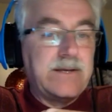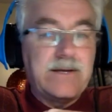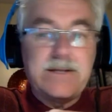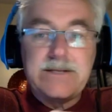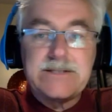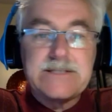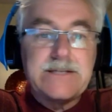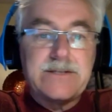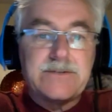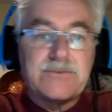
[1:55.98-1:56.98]
I like to
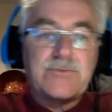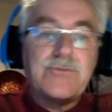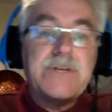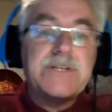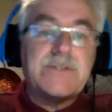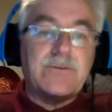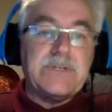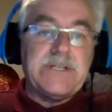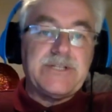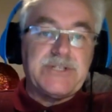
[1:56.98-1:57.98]
say the trees are
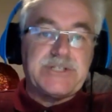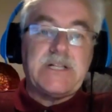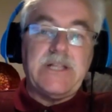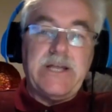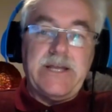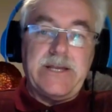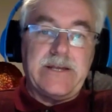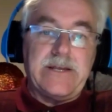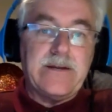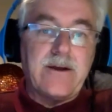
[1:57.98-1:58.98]
really just clay
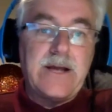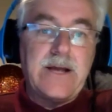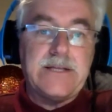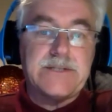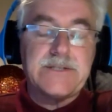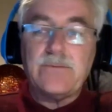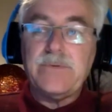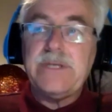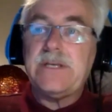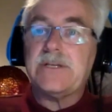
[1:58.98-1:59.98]
in our hands, and
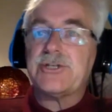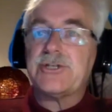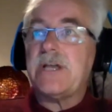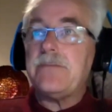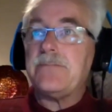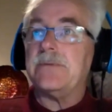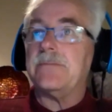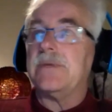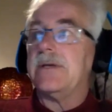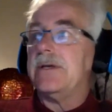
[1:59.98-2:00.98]
we can shape them